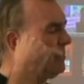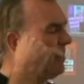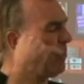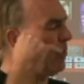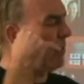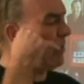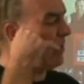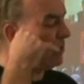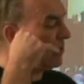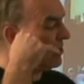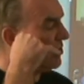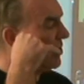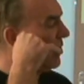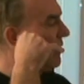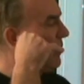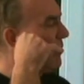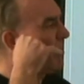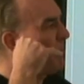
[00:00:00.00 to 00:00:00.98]
don't worry, I'll just
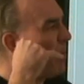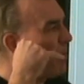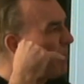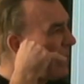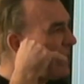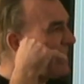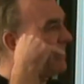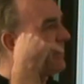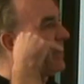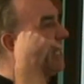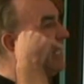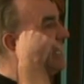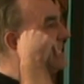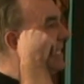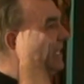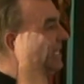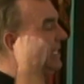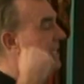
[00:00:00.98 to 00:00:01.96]
cure it with the Bob Beck
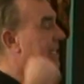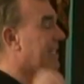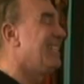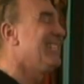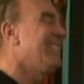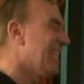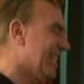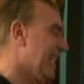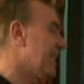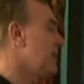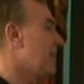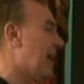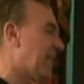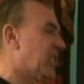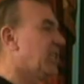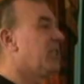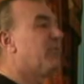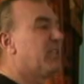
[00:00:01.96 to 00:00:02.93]
device. You can
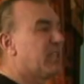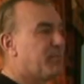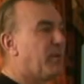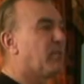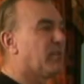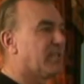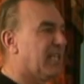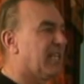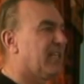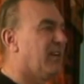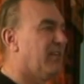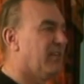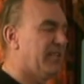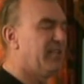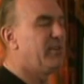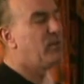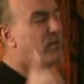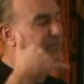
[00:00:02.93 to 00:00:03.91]
imagine the response they
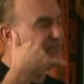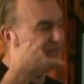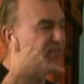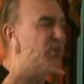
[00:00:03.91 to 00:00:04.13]
got, you're